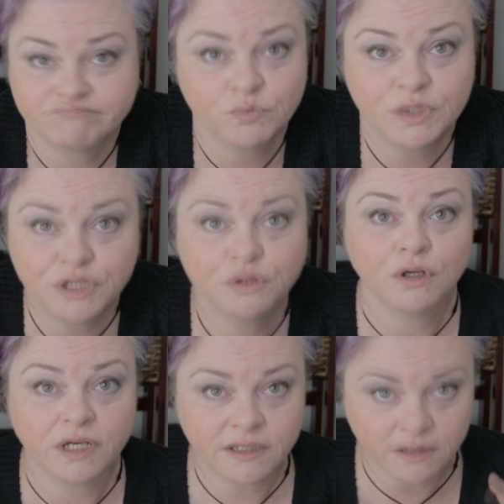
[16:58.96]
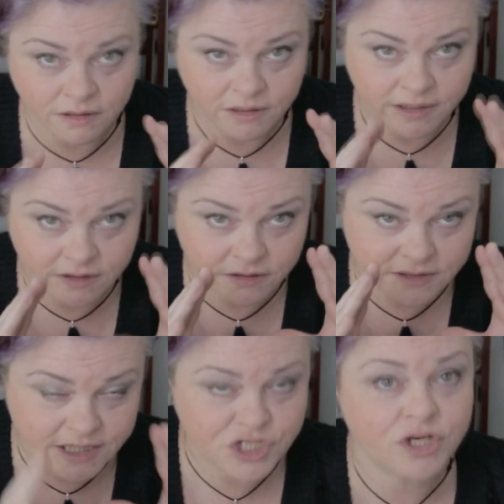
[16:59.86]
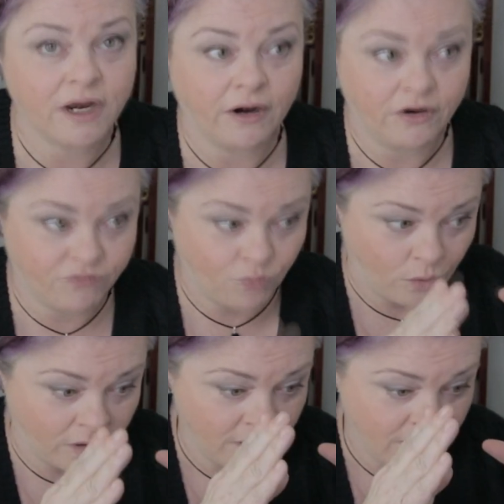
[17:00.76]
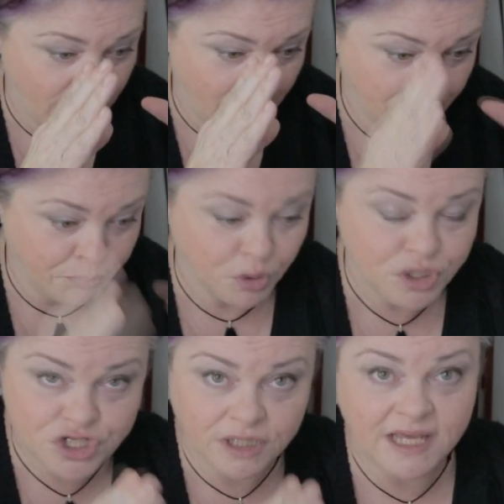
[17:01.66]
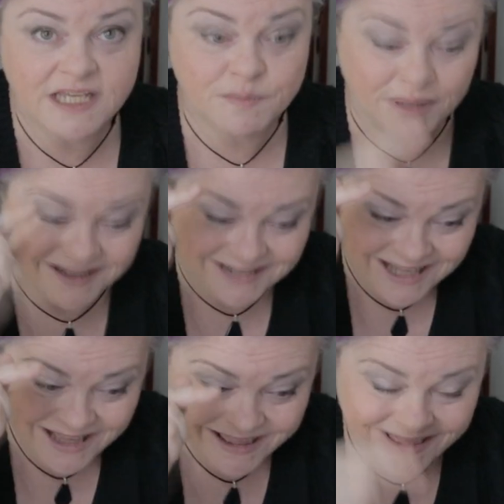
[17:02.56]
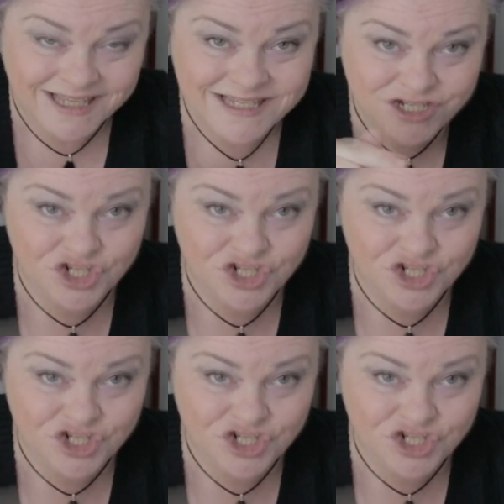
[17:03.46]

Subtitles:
When you look in the dictionary for butch lesbian, this